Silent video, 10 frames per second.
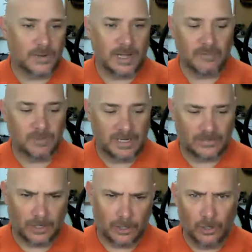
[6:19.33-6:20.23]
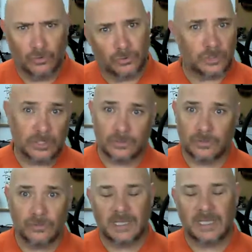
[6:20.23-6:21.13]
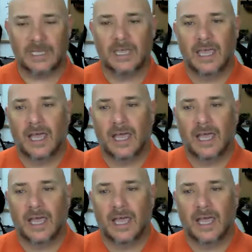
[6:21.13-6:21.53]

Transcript: everybody said, oh, new year, new me.